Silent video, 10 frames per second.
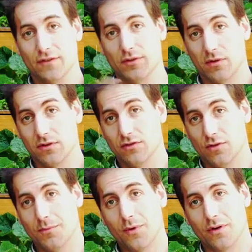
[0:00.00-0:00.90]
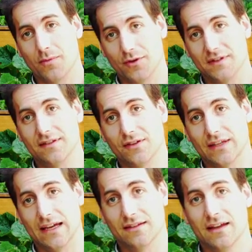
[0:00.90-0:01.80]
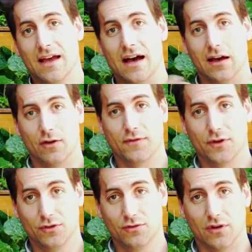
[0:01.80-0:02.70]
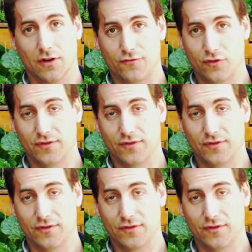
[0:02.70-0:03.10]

if you want to know more about it, again, I offer you a free